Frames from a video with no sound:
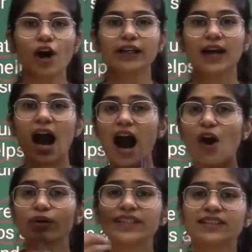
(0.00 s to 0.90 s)

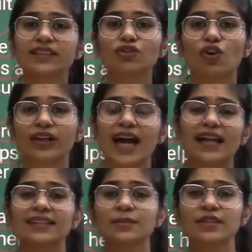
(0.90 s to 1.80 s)
how is this
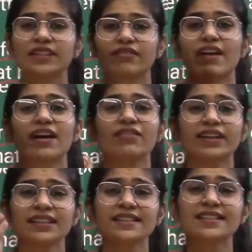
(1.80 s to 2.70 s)
organism
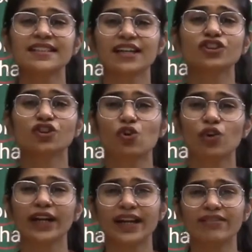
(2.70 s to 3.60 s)
surviving in such
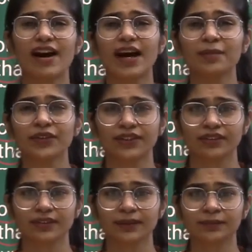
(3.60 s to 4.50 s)
cold environment?
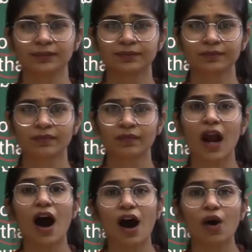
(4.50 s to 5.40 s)

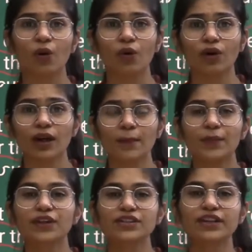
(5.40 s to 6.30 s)
How?
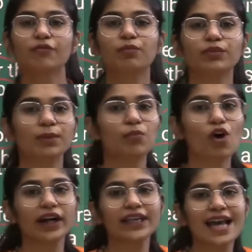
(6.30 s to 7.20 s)
Because the
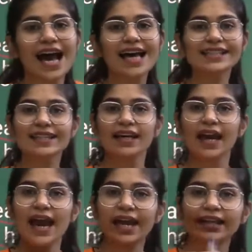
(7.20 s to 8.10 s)
body has
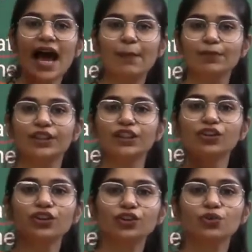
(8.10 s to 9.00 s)
adapted
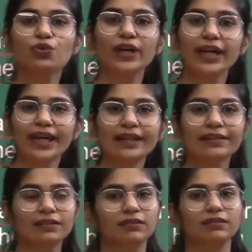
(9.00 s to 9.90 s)
to it.
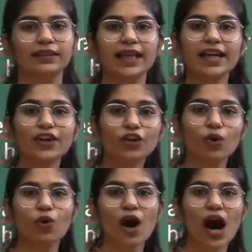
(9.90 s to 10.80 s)
They
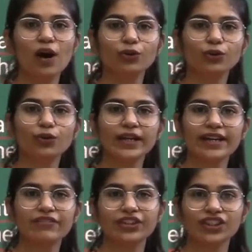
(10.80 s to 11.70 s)
know how to
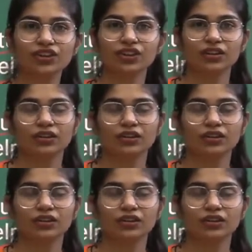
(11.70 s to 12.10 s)
live here.